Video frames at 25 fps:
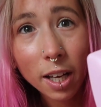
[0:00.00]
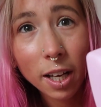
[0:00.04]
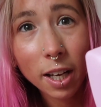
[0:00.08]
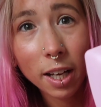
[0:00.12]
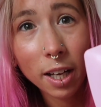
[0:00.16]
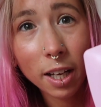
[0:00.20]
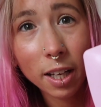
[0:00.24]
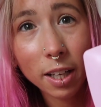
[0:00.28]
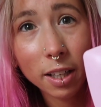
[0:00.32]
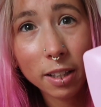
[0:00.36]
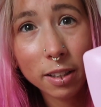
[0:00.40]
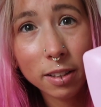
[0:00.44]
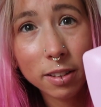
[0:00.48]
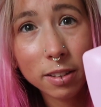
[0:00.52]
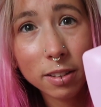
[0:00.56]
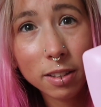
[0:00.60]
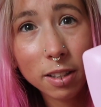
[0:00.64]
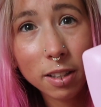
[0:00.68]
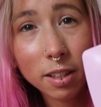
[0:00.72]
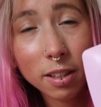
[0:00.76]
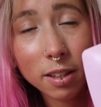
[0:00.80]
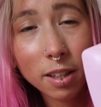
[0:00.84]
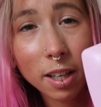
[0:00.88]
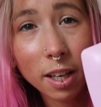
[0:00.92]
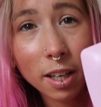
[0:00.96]
and
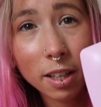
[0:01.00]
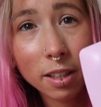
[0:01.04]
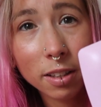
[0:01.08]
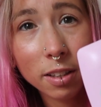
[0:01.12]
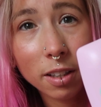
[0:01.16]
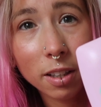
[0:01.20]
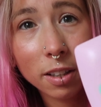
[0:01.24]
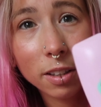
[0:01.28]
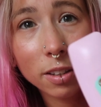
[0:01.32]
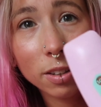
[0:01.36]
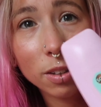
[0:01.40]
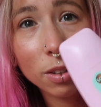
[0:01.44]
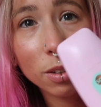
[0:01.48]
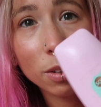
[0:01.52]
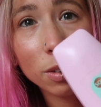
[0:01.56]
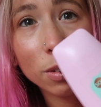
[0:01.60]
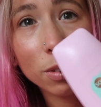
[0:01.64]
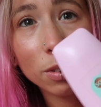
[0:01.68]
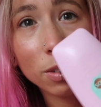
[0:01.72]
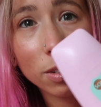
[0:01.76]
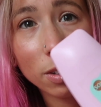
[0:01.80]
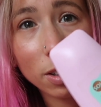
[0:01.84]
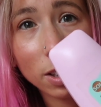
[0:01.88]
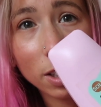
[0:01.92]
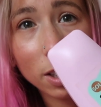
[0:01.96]
then I
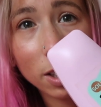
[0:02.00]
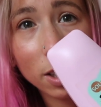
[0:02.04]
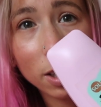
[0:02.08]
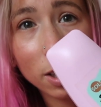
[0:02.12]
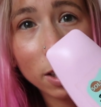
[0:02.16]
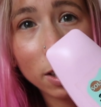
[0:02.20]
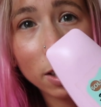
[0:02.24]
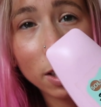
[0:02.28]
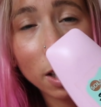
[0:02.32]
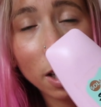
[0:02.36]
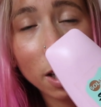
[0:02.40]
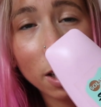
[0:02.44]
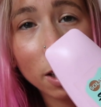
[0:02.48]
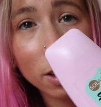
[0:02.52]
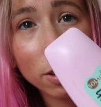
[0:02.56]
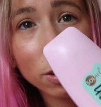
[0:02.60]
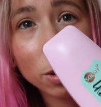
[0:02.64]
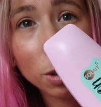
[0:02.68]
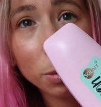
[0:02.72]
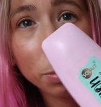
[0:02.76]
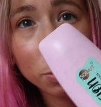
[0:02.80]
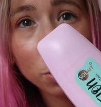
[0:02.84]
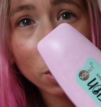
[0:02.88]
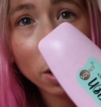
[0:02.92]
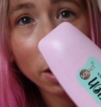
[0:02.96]
use the
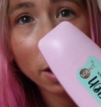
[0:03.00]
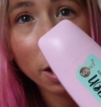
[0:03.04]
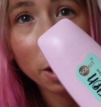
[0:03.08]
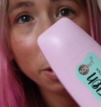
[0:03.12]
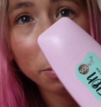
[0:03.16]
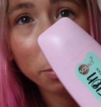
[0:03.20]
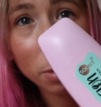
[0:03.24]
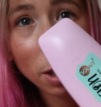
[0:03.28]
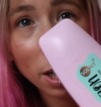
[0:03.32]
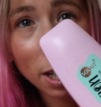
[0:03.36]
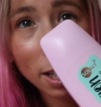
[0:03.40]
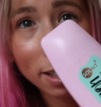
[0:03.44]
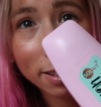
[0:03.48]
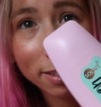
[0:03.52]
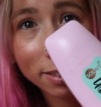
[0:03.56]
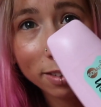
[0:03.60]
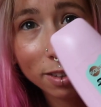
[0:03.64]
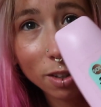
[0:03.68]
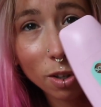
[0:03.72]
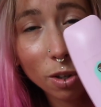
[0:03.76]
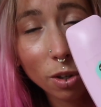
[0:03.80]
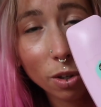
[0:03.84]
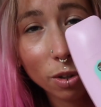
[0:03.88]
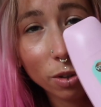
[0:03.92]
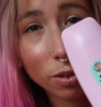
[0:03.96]
Superdrug own brand
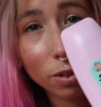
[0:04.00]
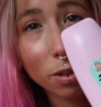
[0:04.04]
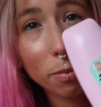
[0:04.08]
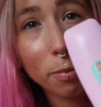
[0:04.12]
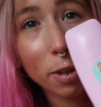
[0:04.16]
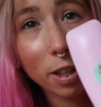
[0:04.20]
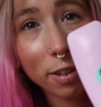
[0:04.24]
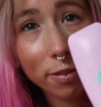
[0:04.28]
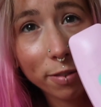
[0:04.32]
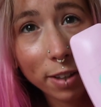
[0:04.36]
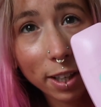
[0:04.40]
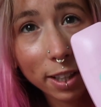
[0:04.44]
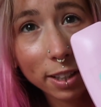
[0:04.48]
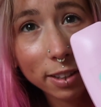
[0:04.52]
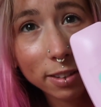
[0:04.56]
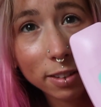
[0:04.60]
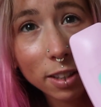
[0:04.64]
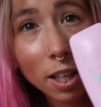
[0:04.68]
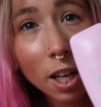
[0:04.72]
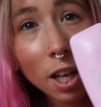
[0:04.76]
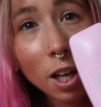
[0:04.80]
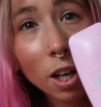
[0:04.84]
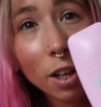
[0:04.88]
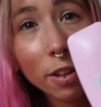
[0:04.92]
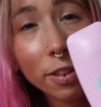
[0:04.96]
on my face.
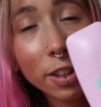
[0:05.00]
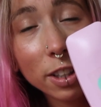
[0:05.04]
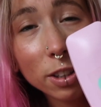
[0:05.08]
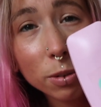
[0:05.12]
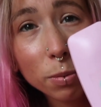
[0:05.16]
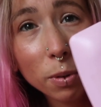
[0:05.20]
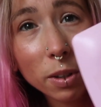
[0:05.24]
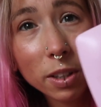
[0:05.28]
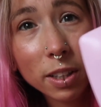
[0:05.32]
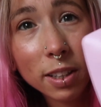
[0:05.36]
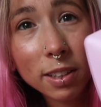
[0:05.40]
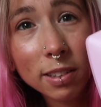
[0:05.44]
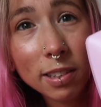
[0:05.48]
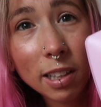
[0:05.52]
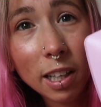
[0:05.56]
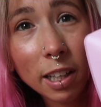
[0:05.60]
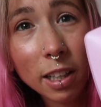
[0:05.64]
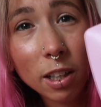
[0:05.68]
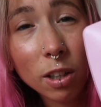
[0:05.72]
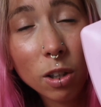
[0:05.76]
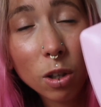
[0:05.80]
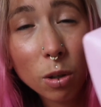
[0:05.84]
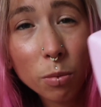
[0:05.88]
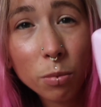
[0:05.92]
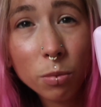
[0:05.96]
This one is
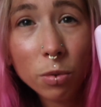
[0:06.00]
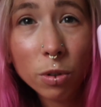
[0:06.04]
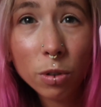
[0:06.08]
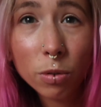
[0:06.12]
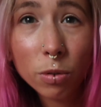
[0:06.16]
like a lot